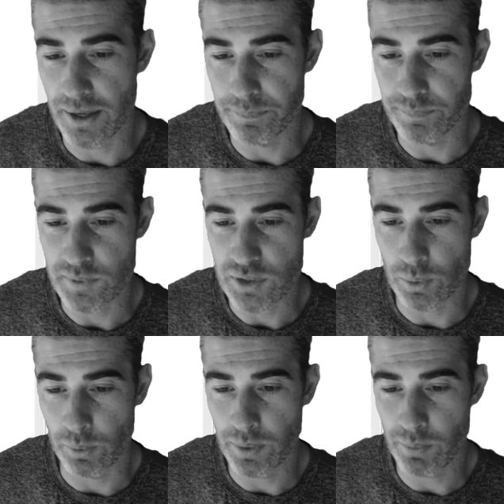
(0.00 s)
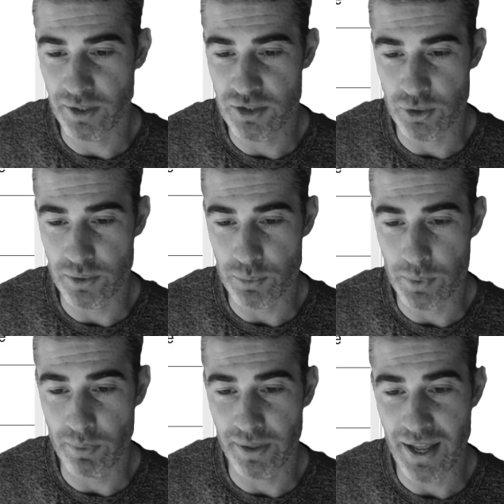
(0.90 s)
So what we want to do is we
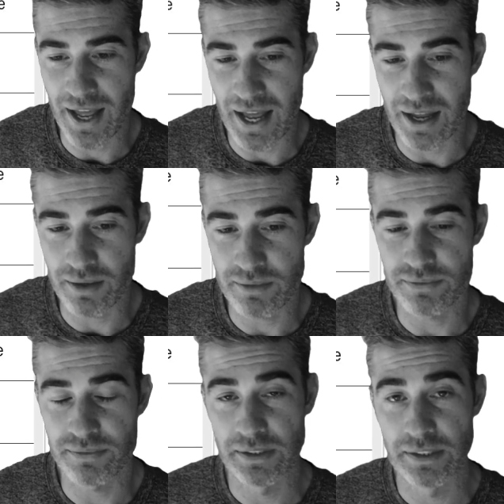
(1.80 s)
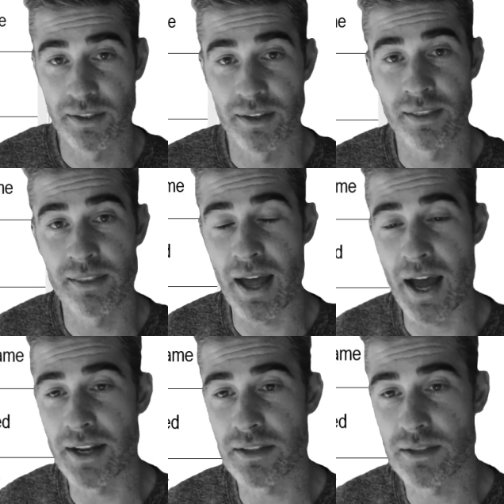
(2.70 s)
want to have
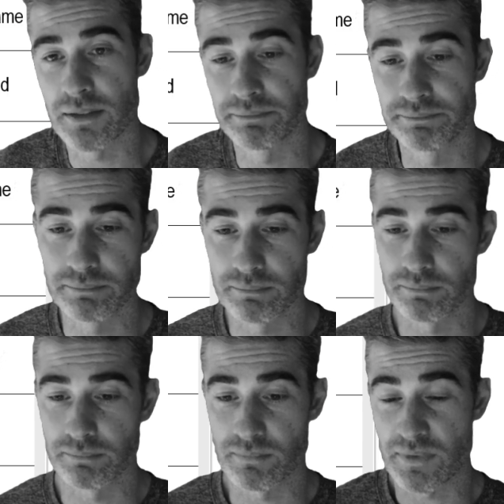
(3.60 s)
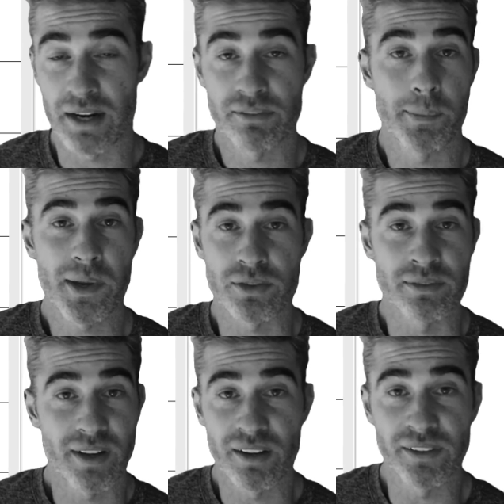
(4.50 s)
that information
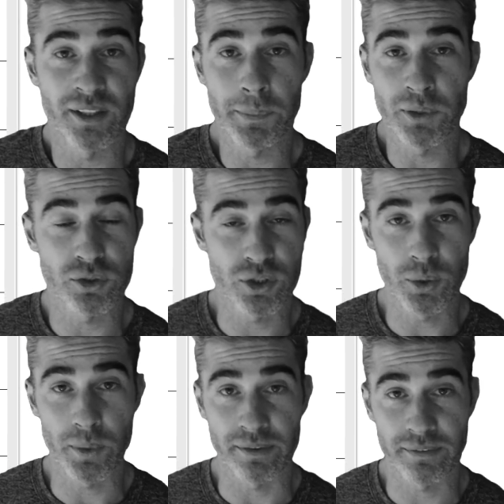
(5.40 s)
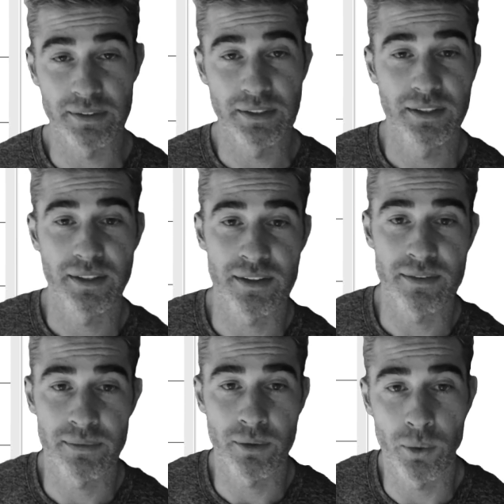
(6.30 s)
available to us. And
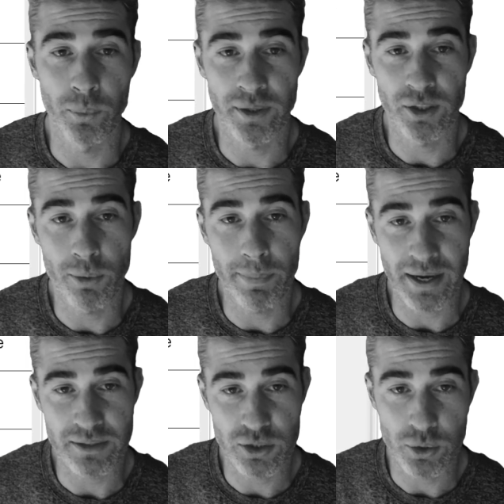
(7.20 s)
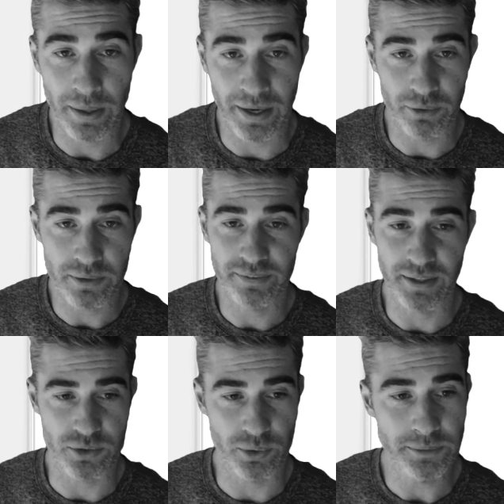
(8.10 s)
so we're going to go back to our
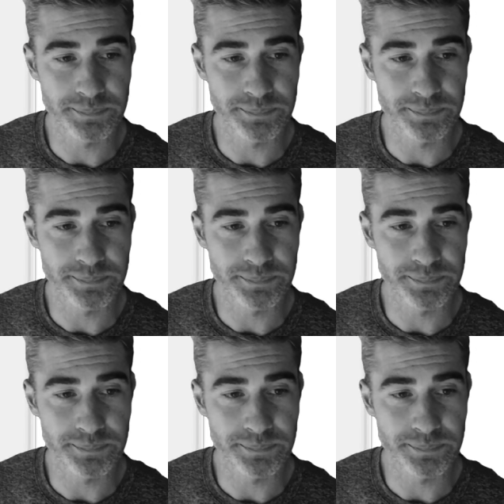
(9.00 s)
schedule.